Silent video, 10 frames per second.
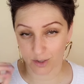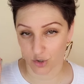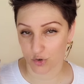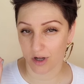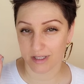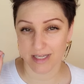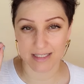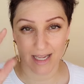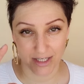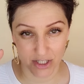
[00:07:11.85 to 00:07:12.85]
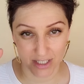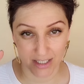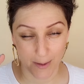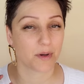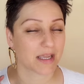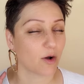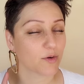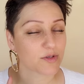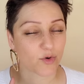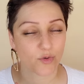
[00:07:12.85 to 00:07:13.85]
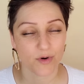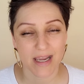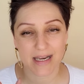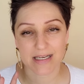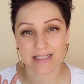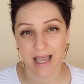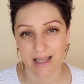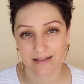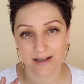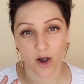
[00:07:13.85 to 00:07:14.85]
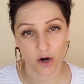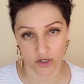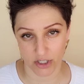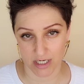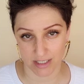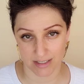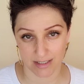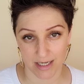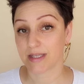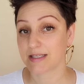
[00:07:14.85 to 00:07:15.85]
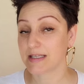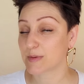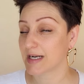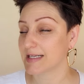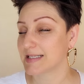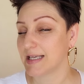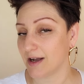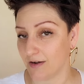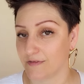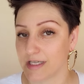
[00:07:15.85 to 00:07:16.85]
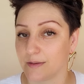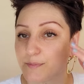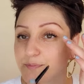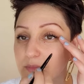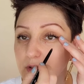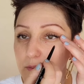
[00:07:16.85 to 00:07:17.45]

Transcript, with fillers: it draws attention, but can also create an intense harshness. This is what I see often.